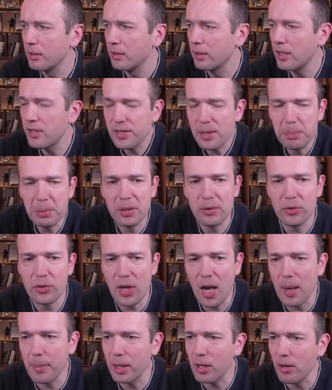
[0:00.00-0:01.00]
He simply
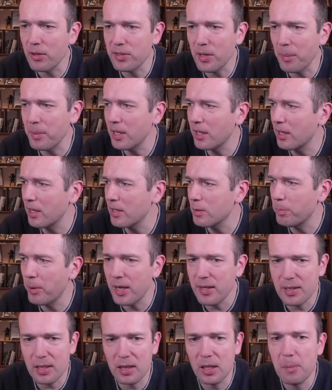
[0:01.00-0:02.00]
resigned because, I mean, he's
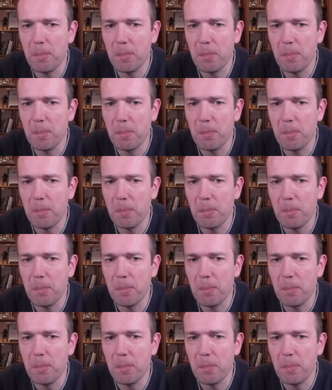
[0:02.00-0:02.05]
basically